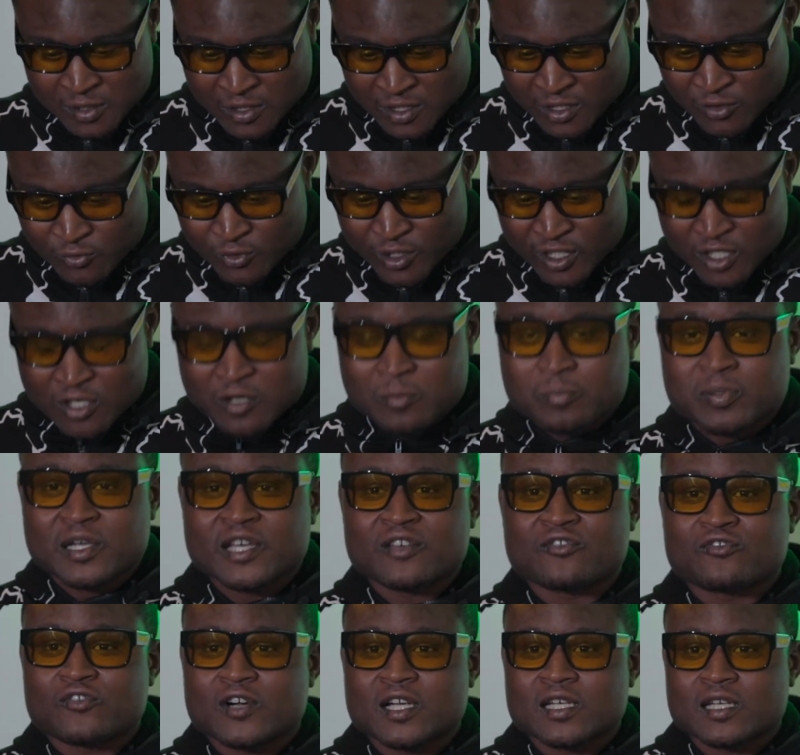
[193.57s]
If we gonna
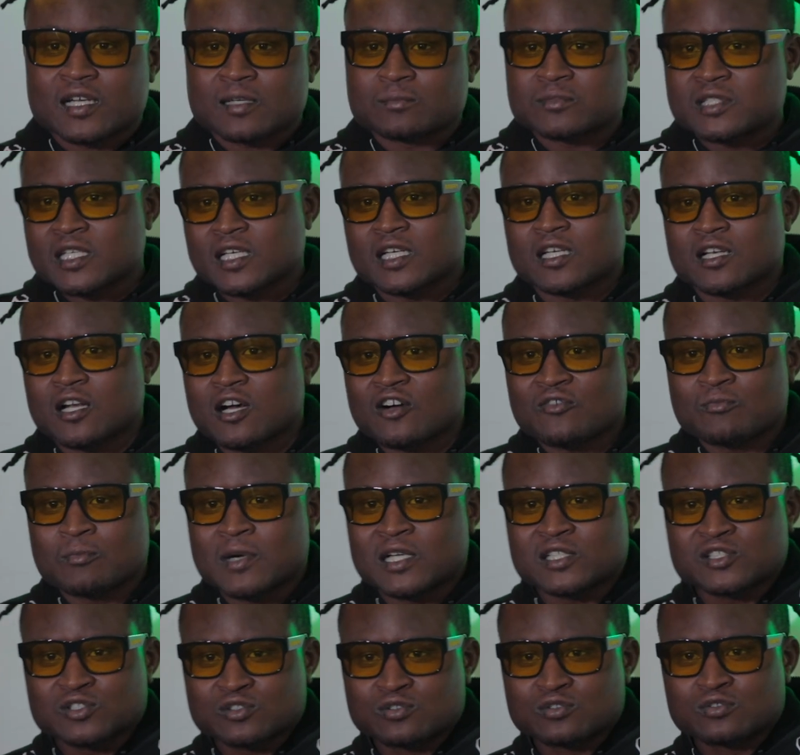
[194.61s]
play fight, I'm taking off
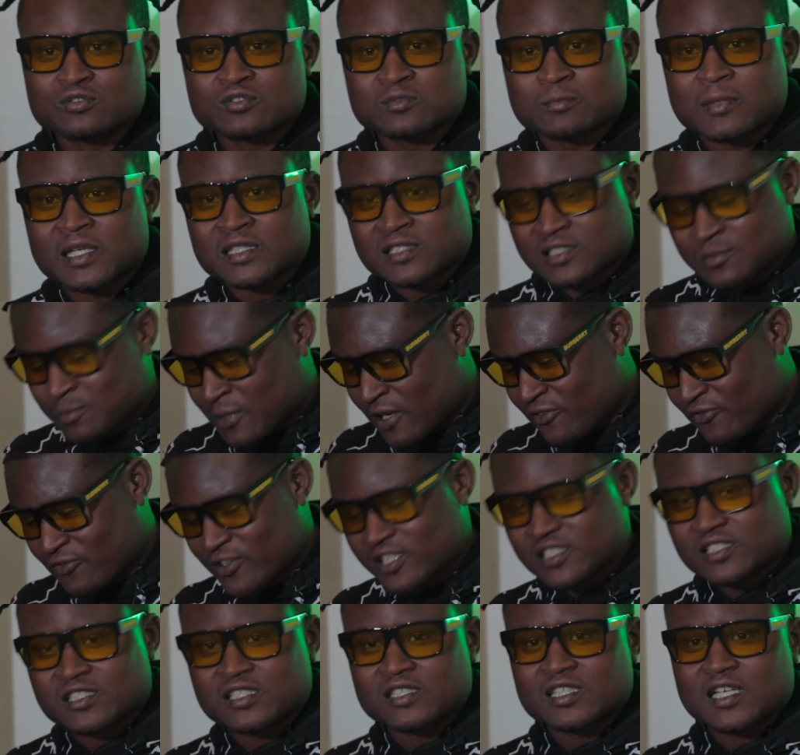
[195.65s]
my shoes, my
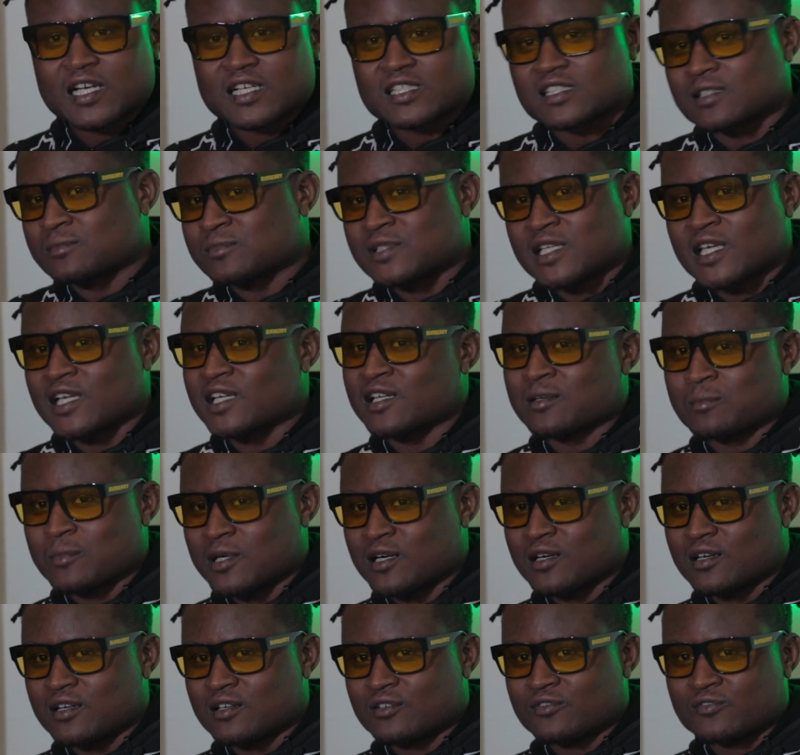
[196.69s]
fresh G-Nikes, I'm taking them
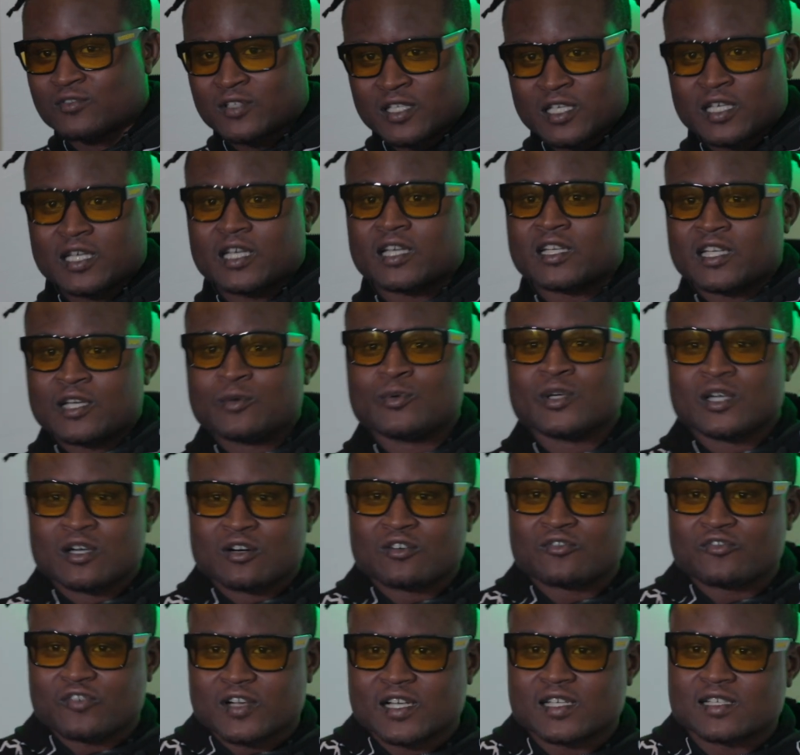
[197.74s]
off, and then we
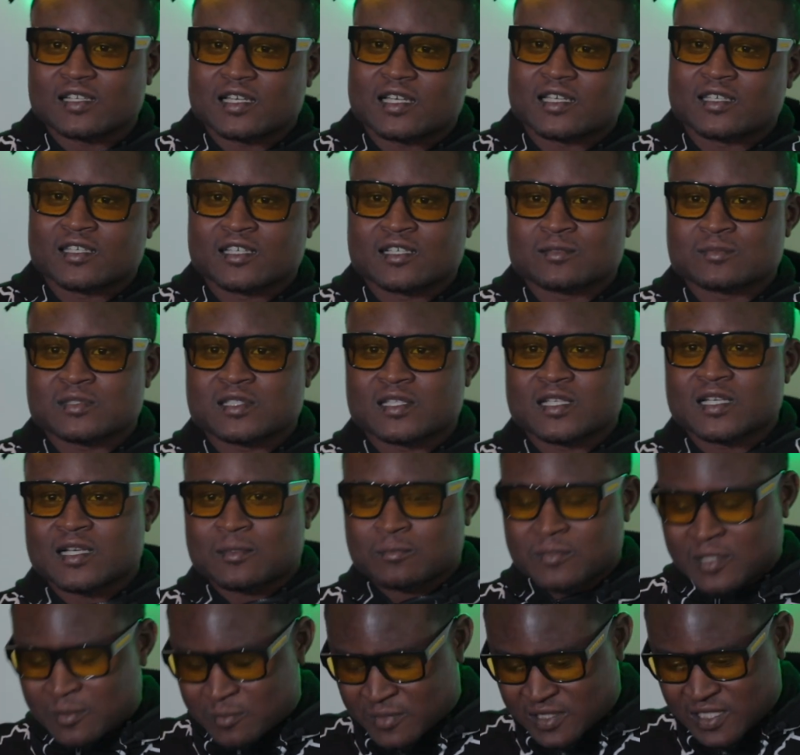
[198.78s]
gonna fight. Like, you know what I'm saying?
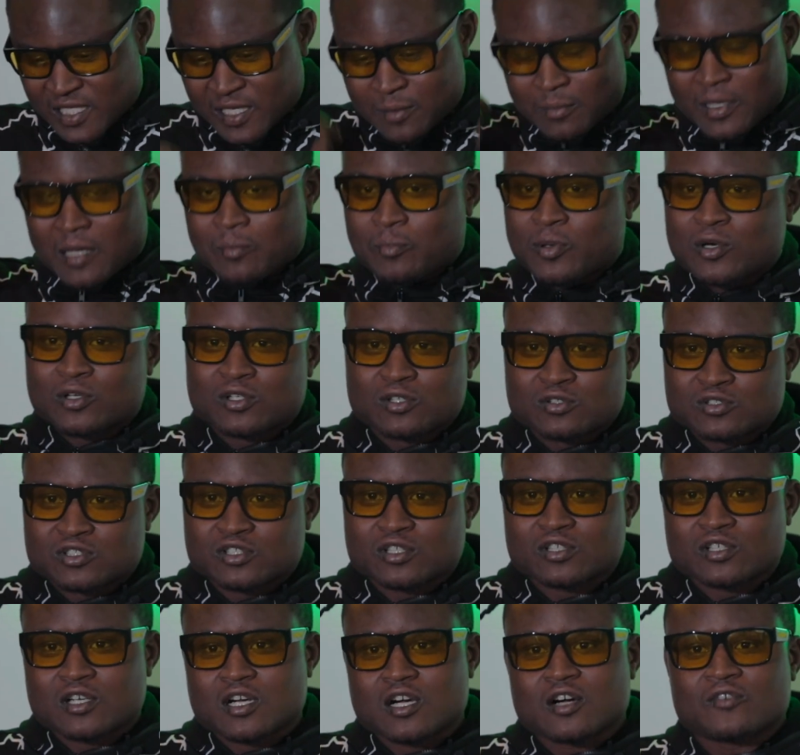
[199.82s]
I'm gonna take my polo
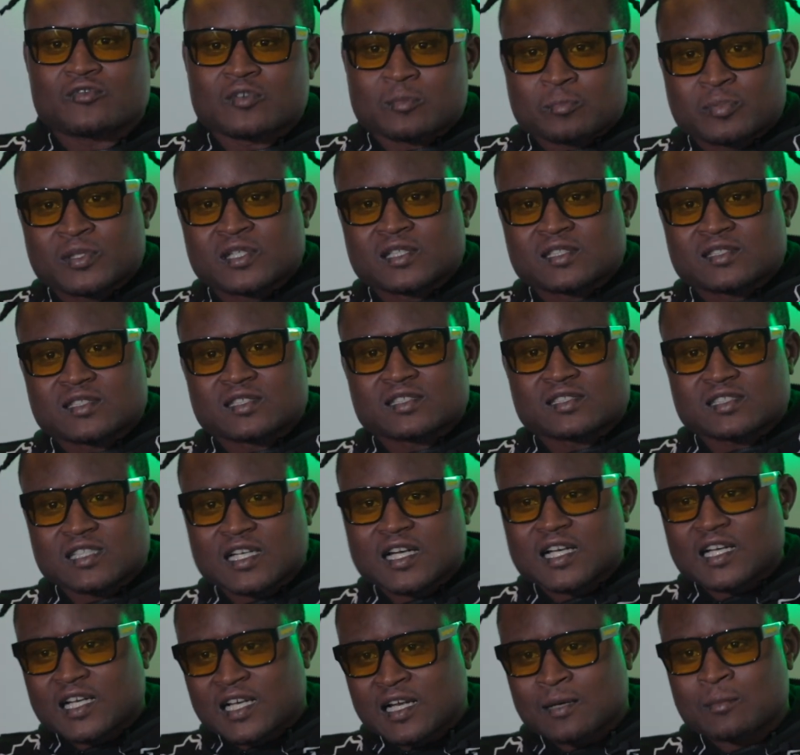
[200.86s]
shirt off and put it to the
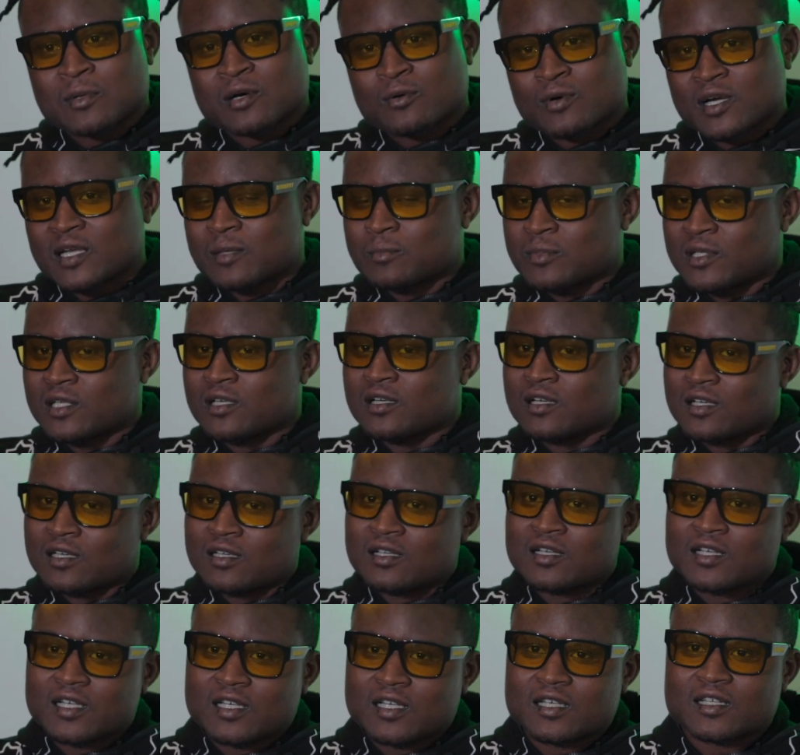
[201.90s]
side. I got my white beat
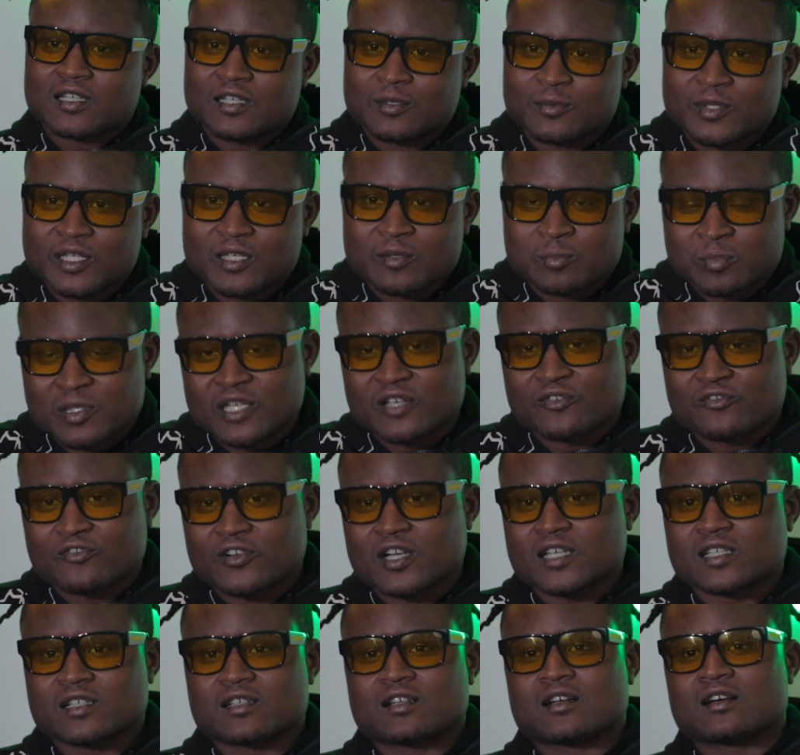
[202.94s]
on, then we could play
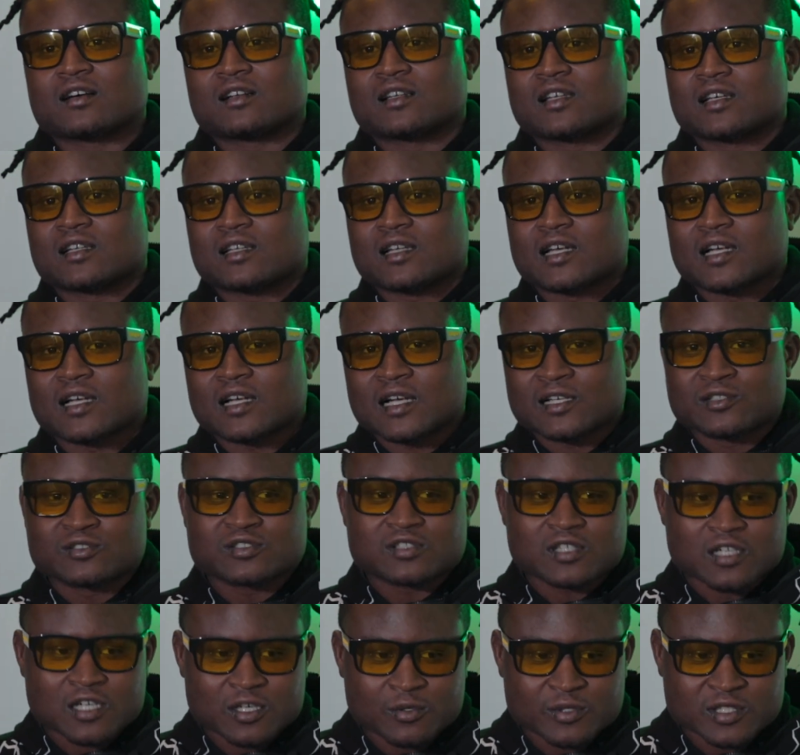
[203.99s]
fight and all that. Like, I used
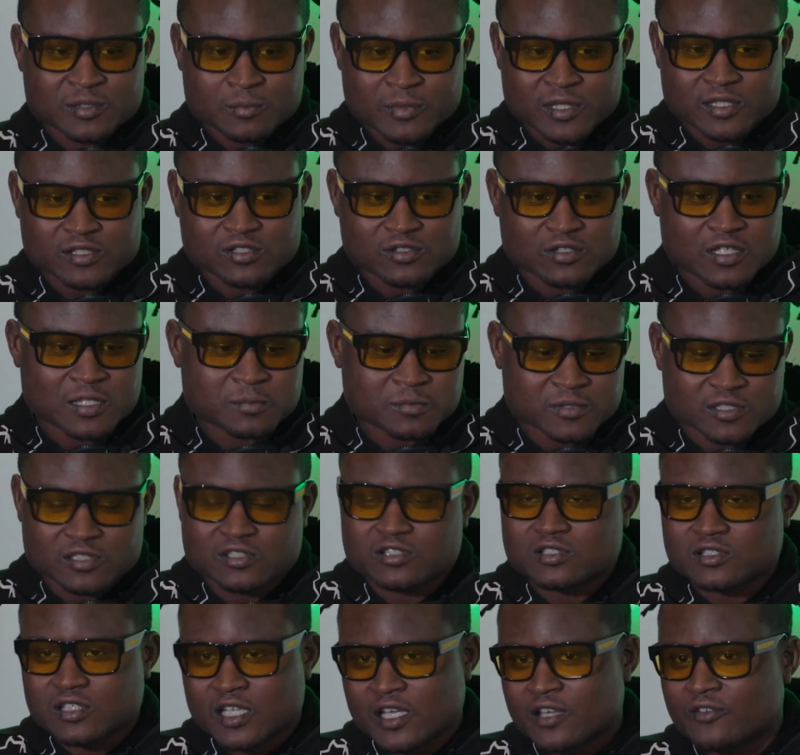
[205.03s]
to always make sure I'm
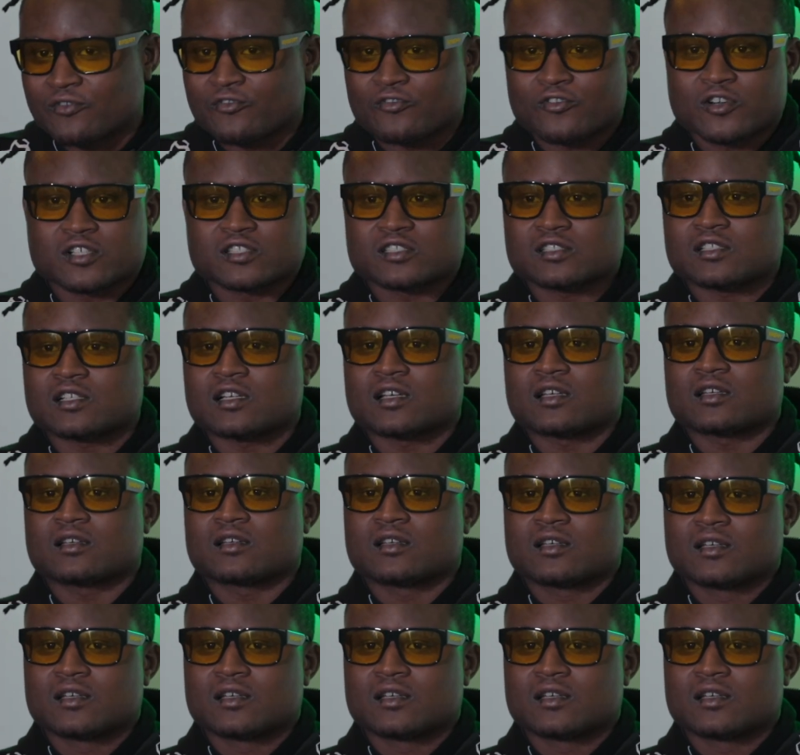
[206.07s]
just stay fresh, like.